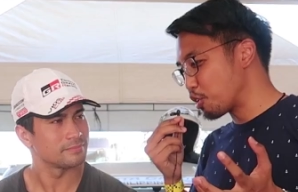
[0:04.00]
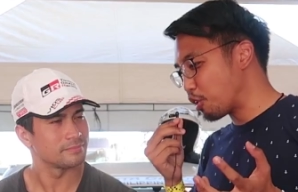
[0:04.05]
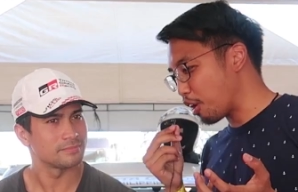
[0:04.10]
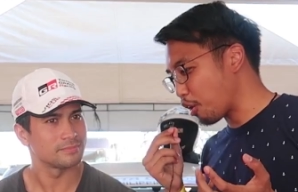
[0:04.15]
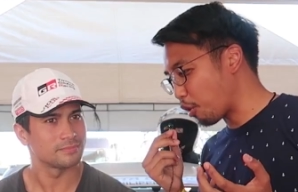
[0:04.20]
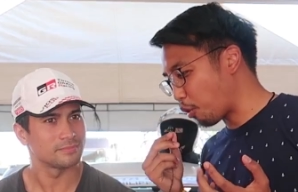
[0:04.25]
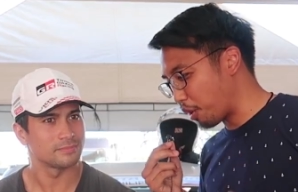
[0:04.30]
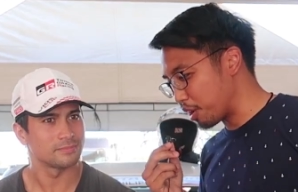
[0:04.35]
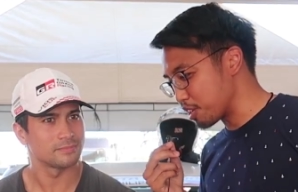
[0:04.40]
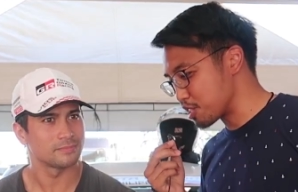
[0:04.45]
Speaker 1: you
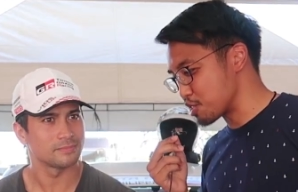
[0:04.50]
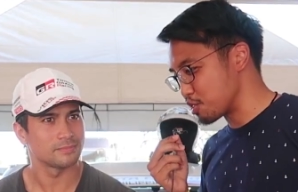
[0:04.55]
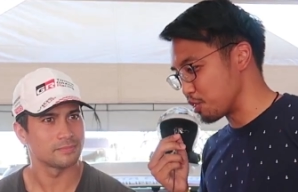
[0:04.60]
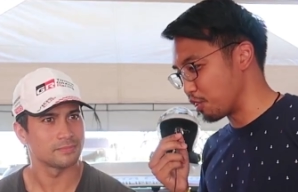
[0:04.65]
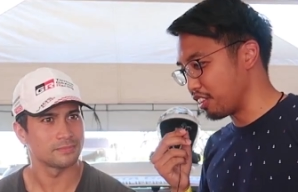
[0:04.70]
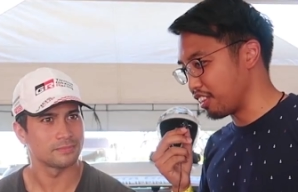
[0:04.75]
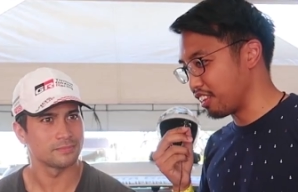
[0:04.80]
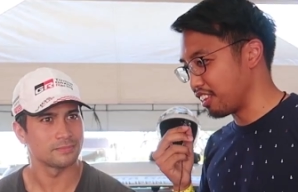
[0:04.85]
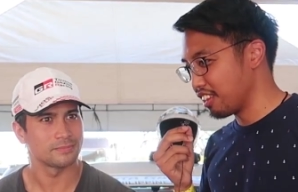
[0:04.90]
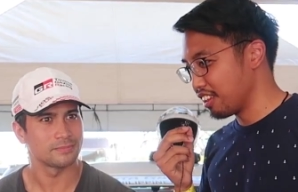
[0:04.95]
a
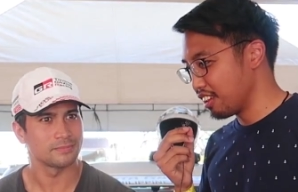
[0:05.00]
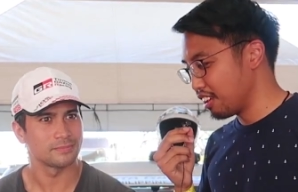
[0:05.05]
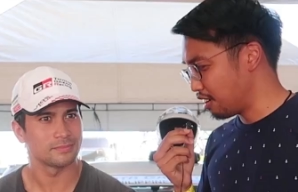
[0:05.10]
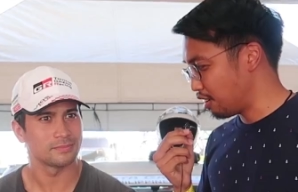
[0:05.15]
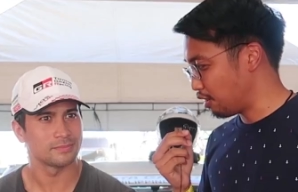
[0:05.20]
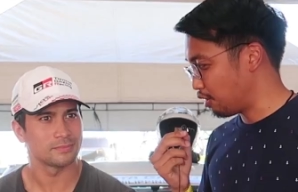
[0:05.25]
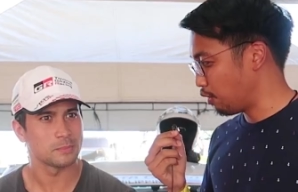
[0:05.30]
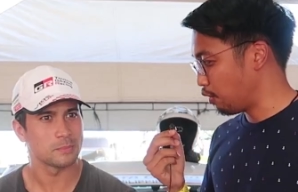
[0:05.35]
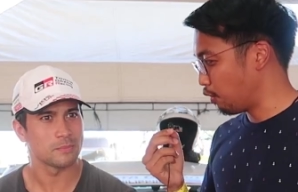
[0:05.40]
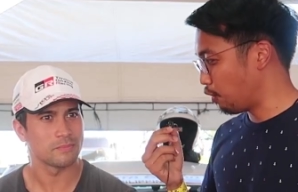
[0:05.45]
question.
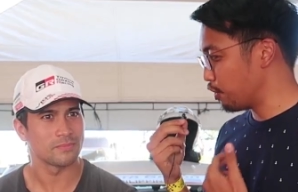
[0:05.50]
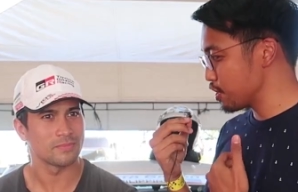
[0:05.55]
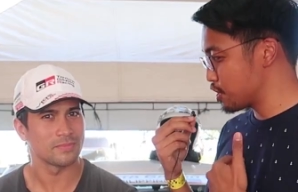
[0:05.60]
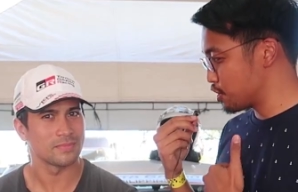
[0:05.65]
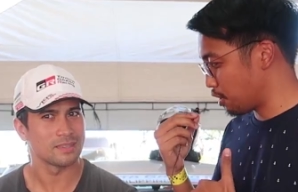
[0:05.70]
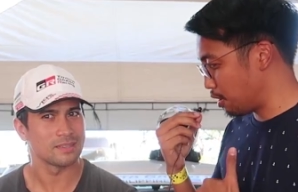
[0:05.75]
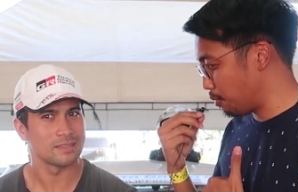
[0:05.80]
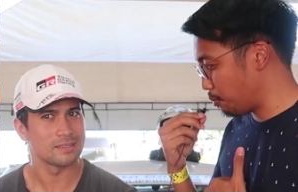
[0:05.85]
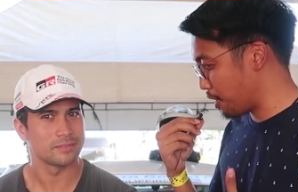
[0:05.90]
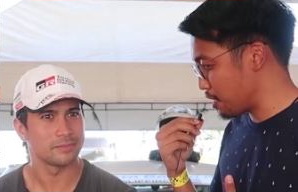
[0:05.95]

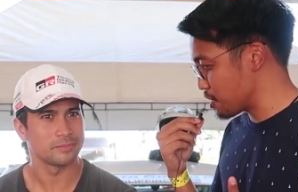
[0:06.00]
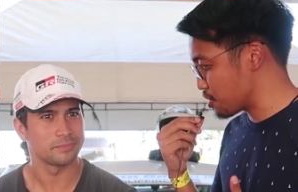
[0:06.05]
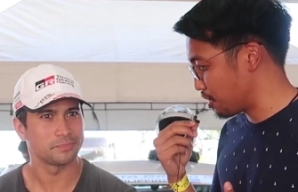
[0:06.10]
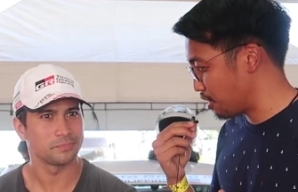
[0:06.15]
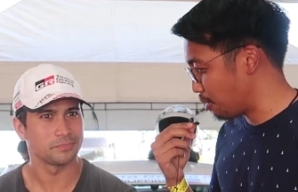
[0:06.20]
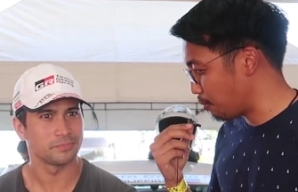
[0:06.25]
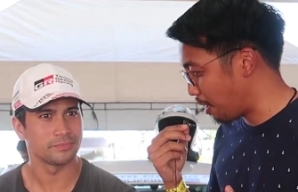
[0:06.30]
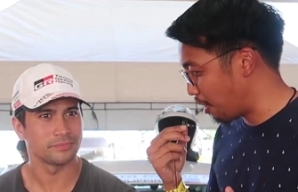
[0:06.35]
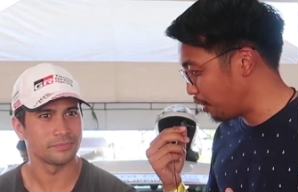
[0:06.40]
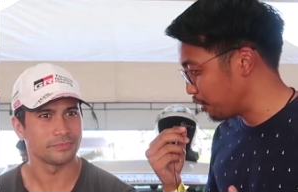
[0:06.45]
What's your
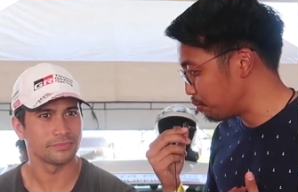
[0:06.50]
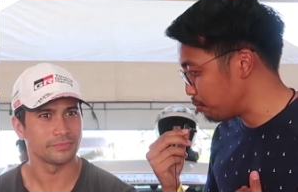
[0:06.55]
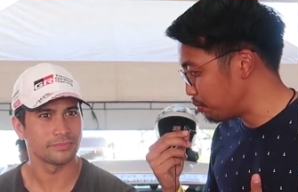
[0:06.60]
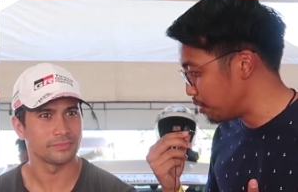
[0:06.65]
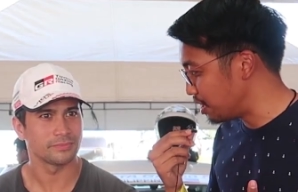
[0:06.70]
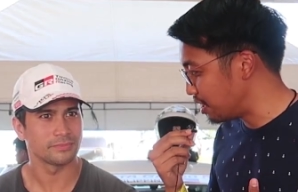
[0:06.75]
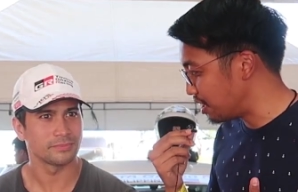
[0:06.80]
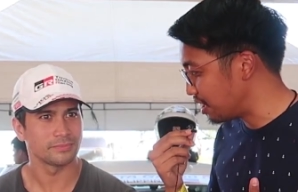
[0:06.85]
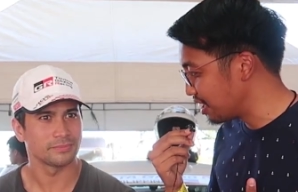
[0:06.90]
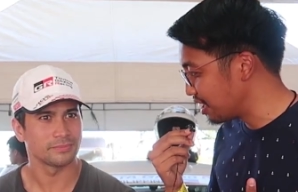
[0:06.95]
impression about me?